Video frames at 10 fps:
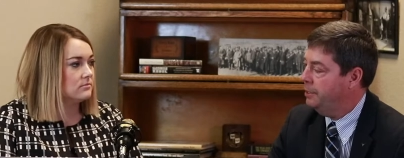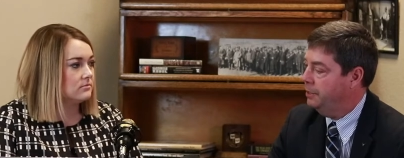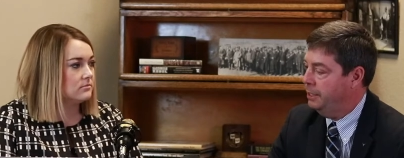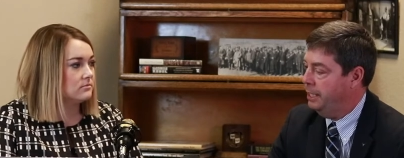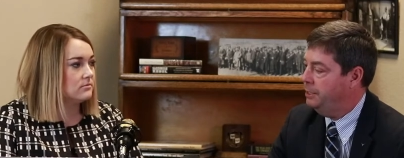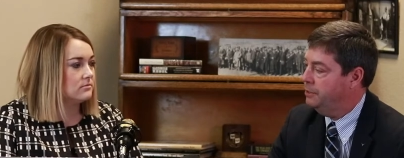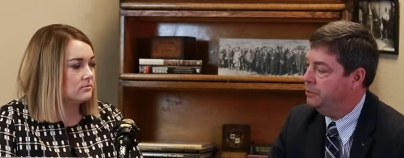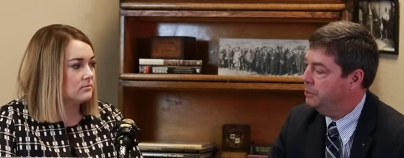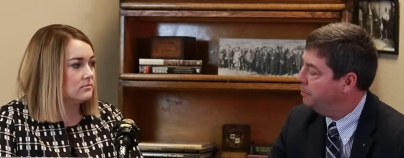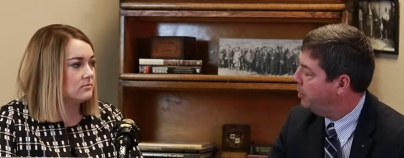Speaker 1: kind of the needs
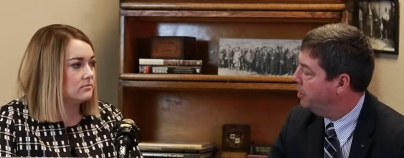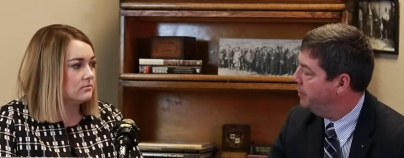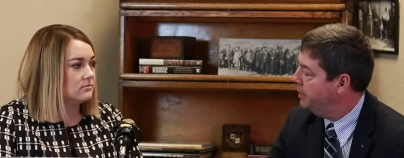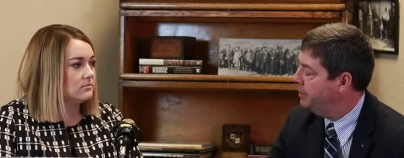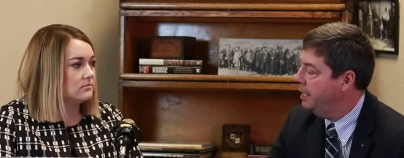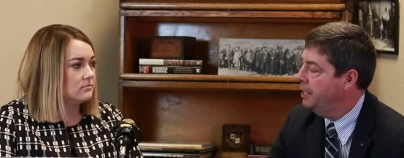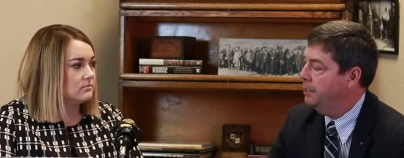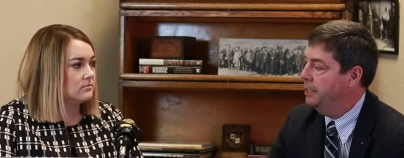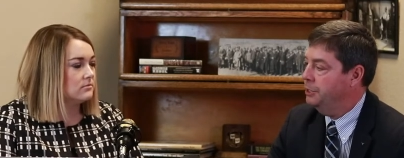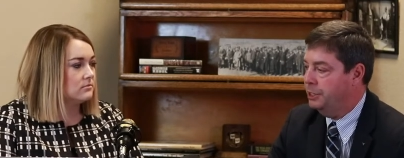of the department,
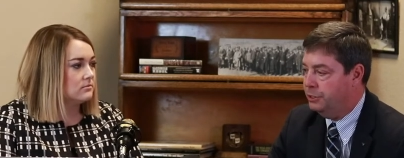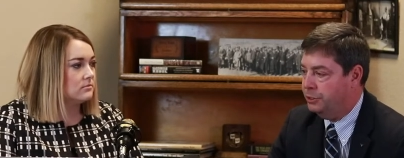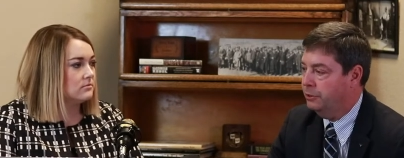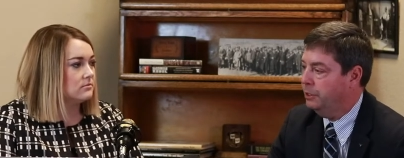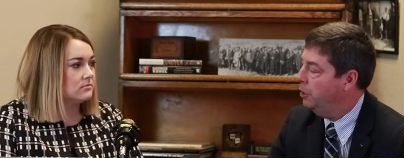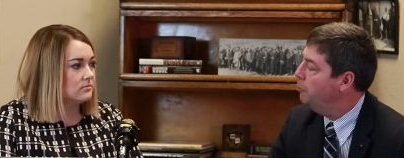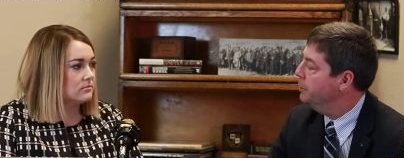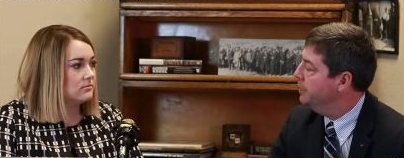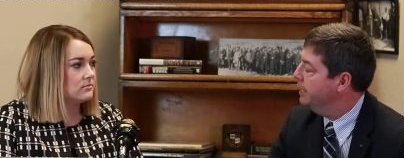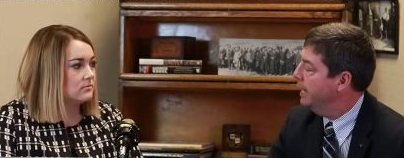then she's certainly
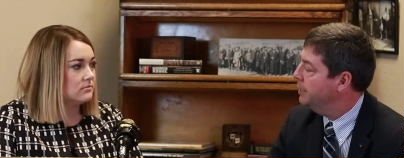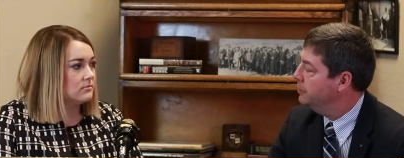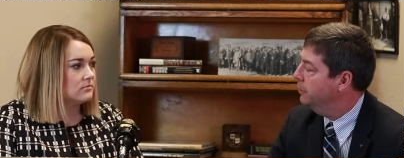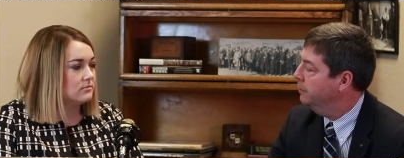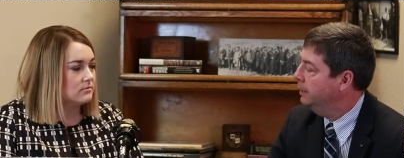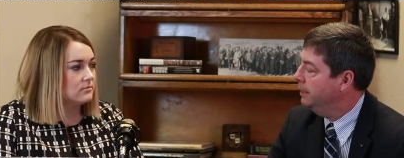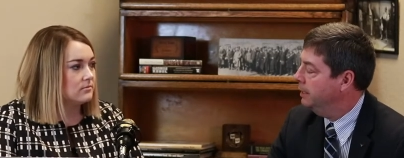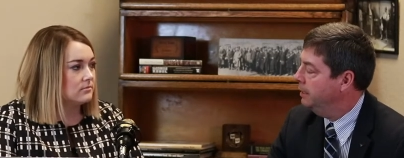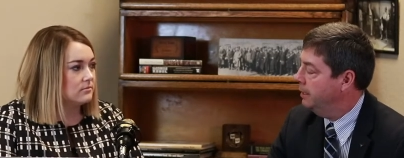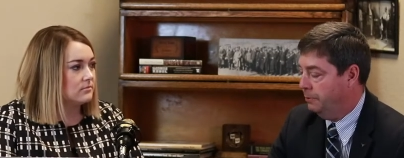open to that. So
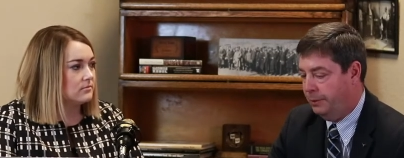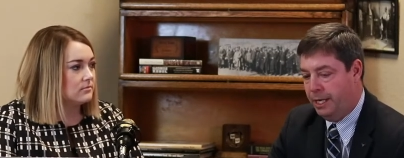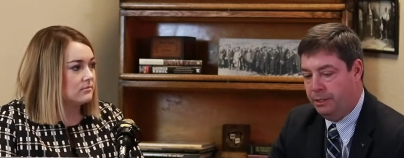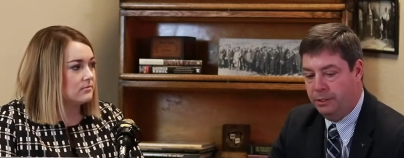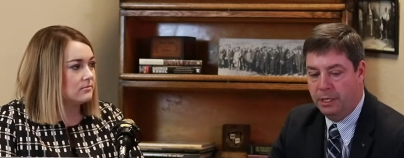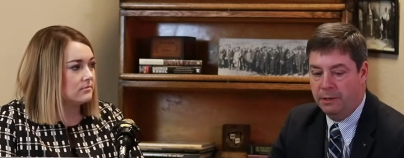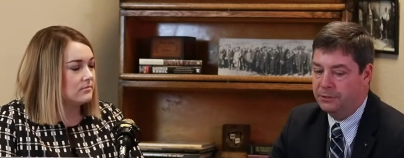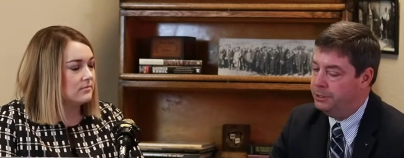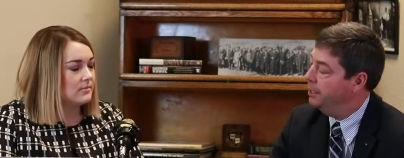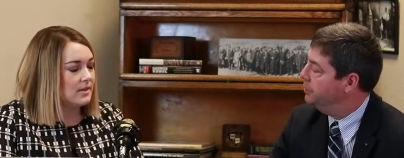uh, we had a good
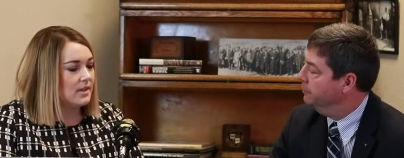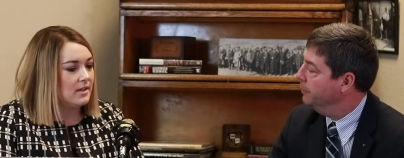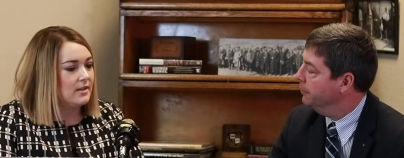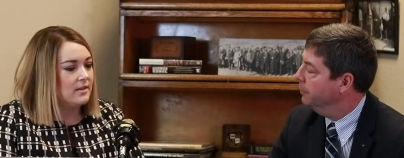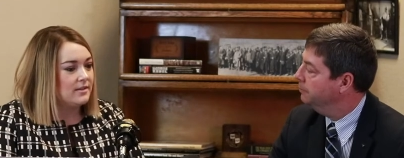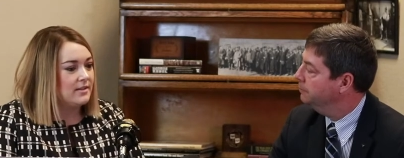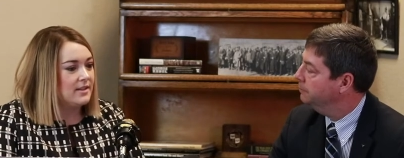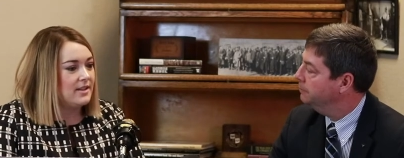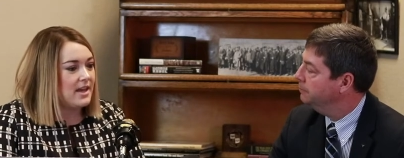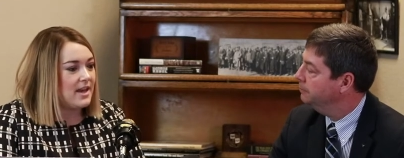conversation with her.
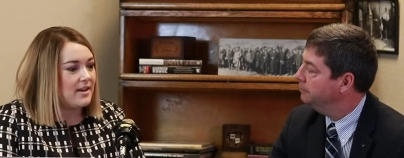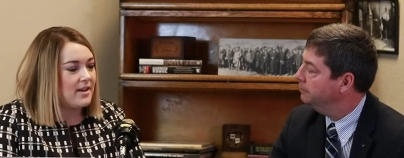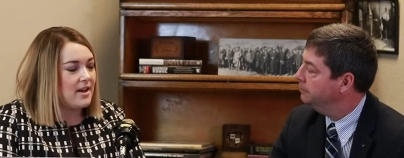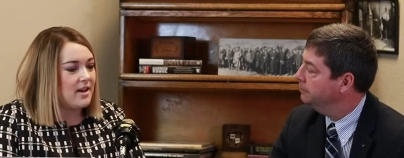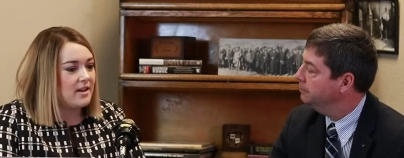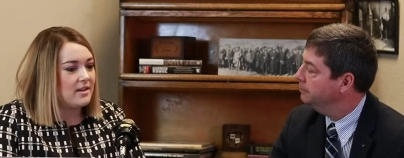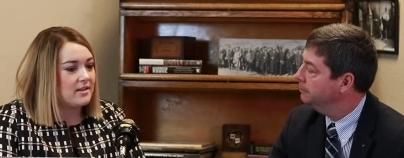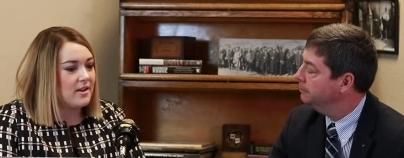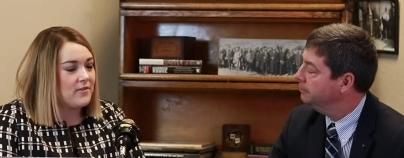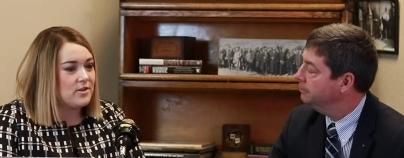
Speaker 2: Yeah, uh,
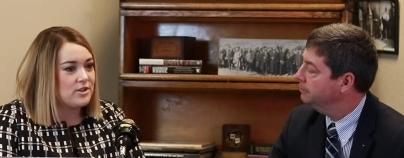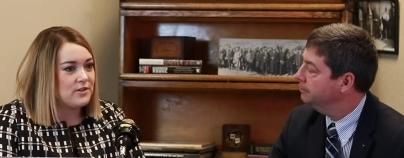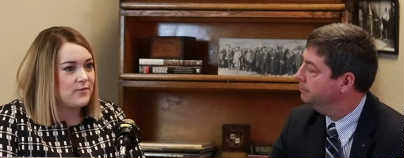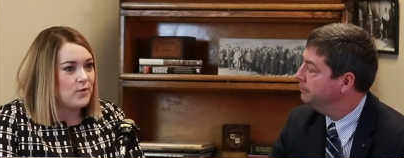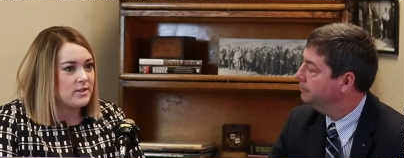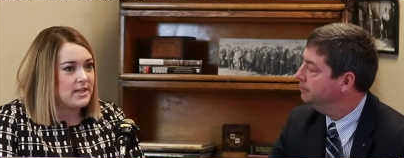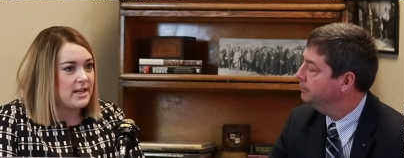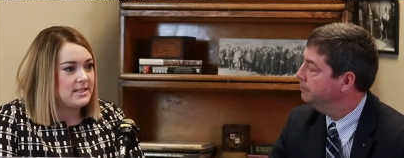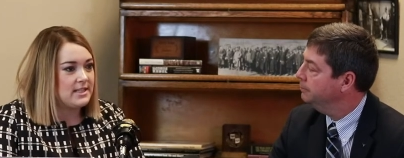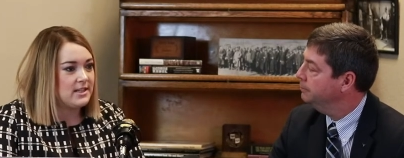Governor
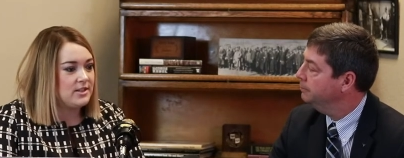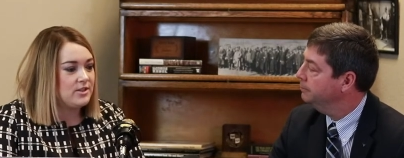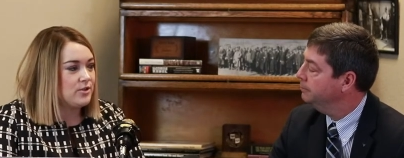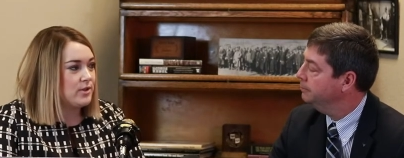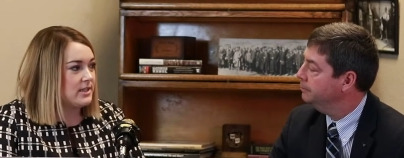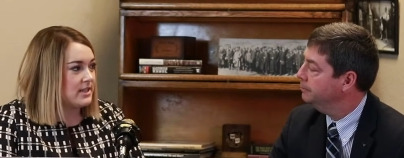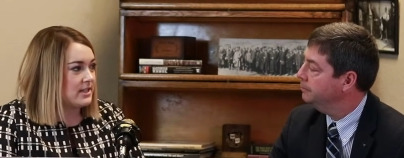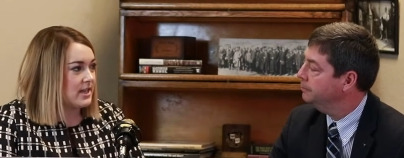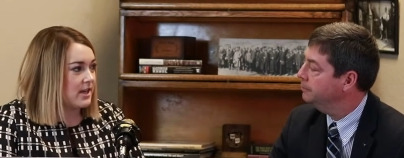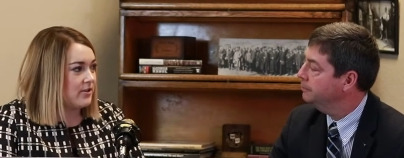Gianforte did do his
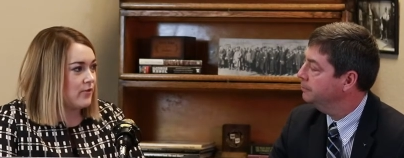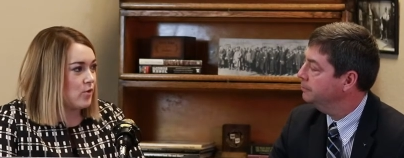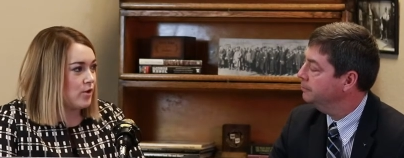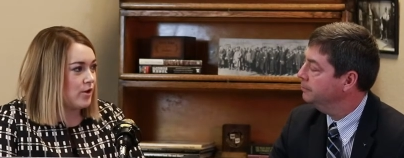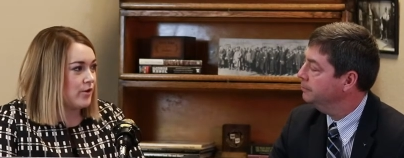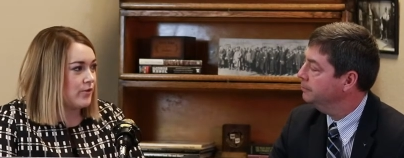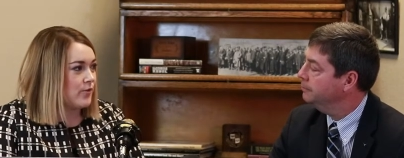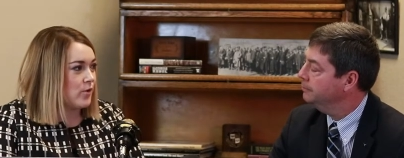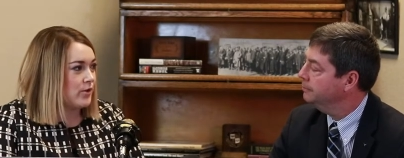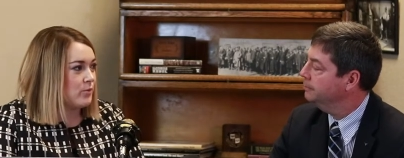executive order
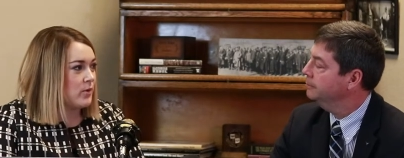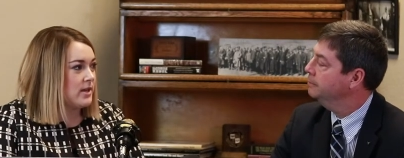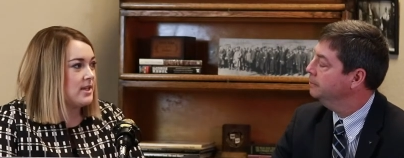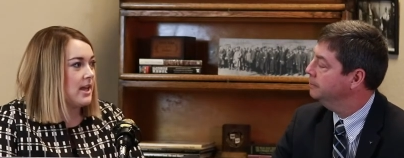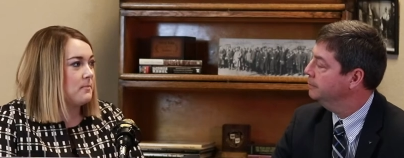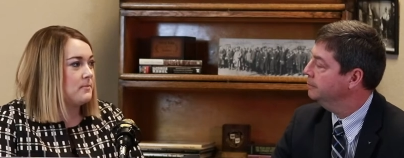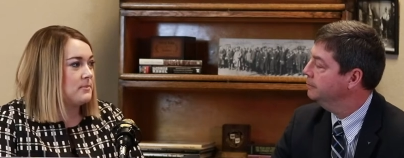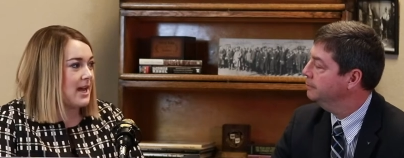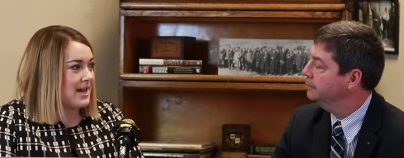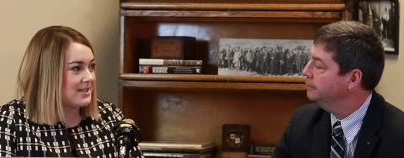for the red tape
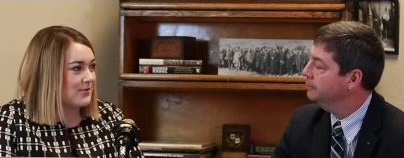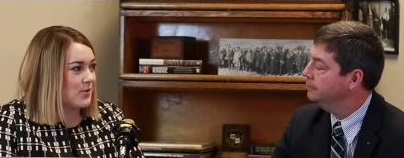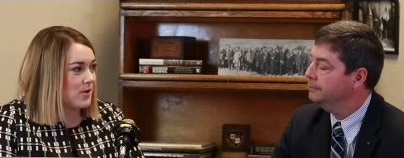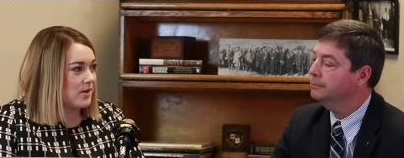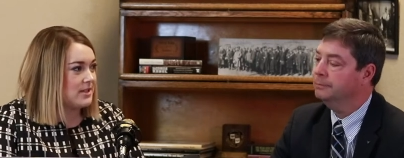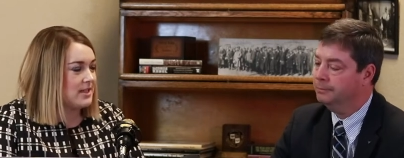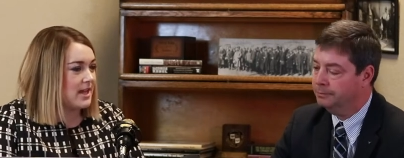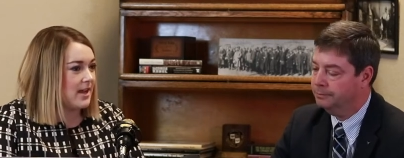task force,